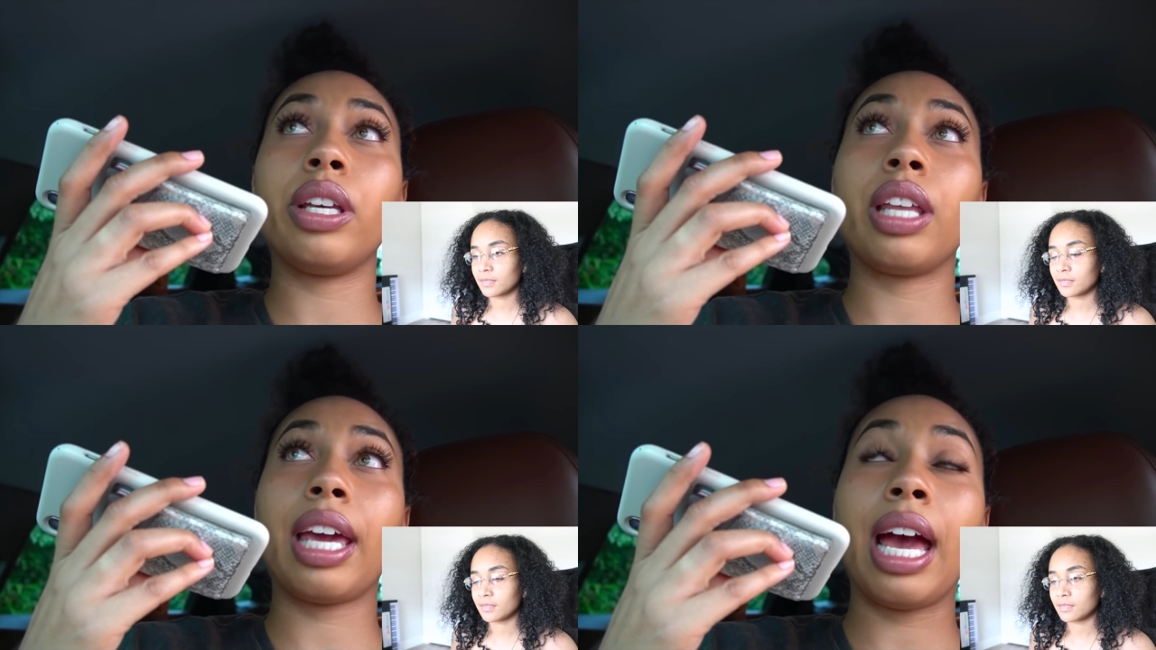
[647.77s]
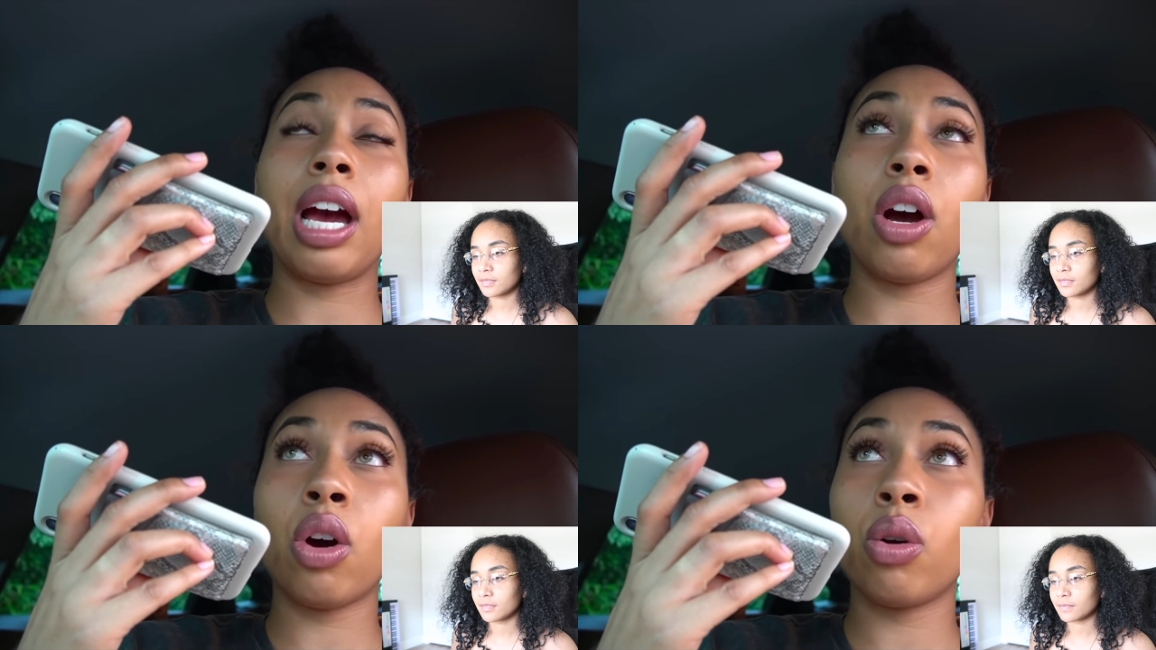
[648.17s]
Speaker 1: in the
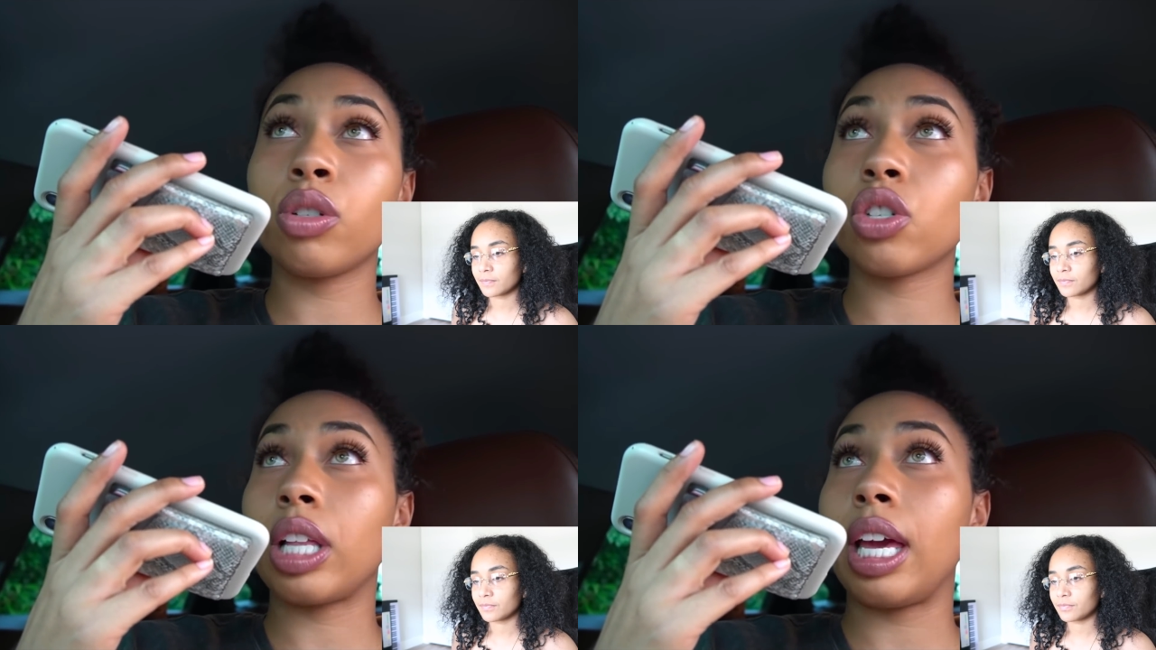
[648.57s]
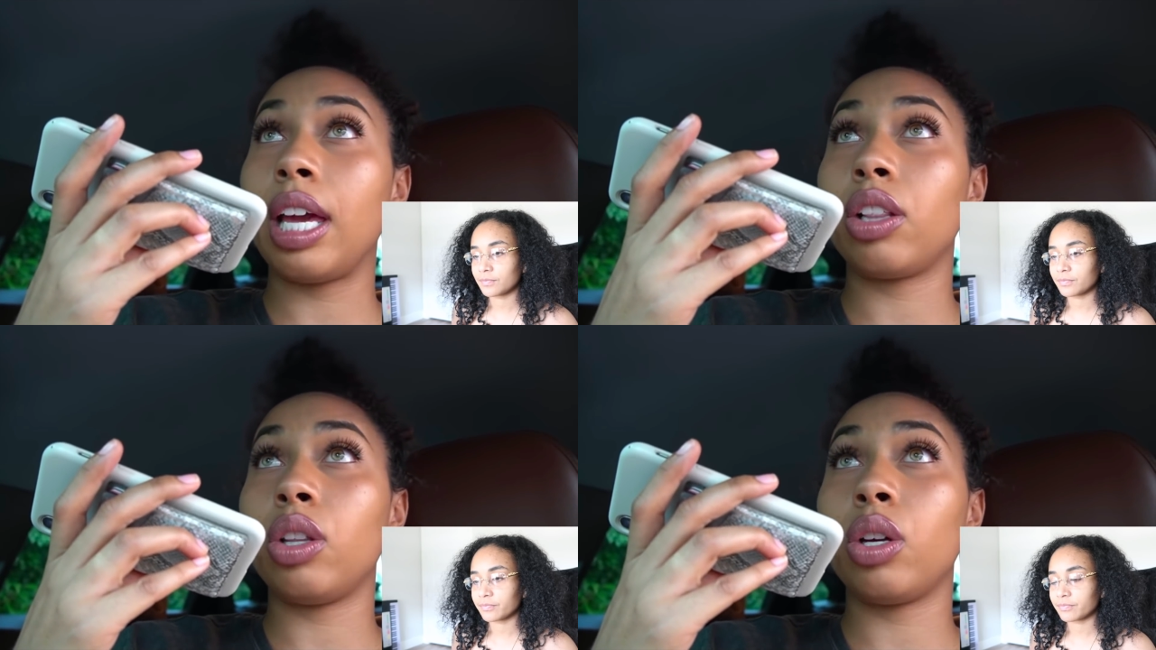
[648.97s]
couch
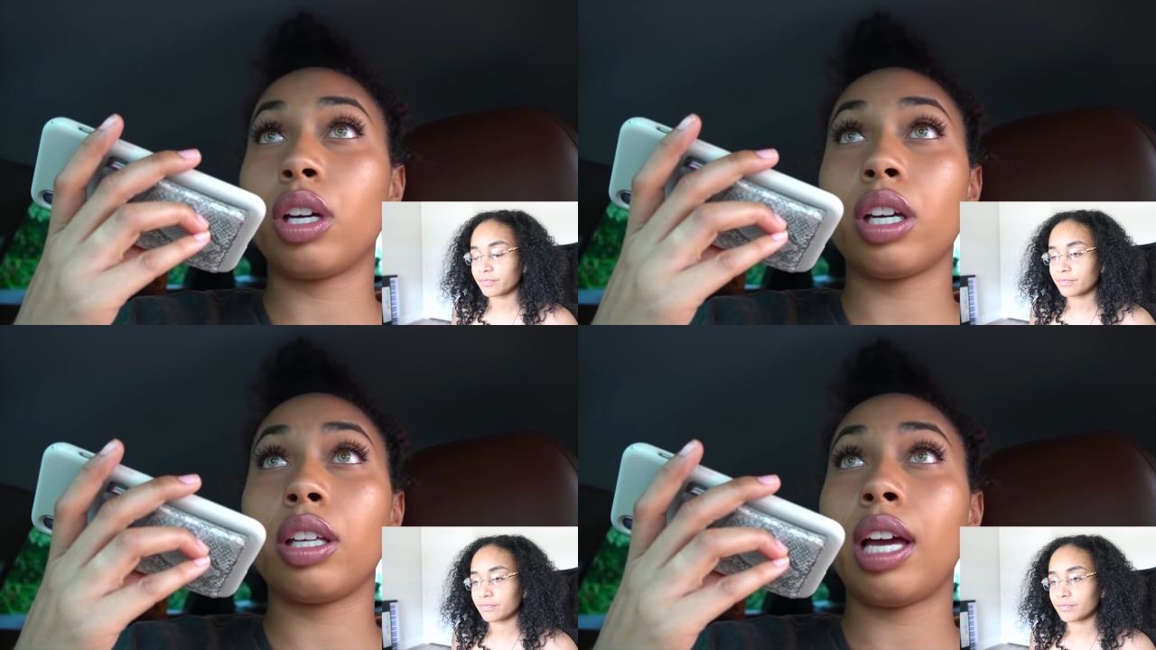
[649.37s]
like look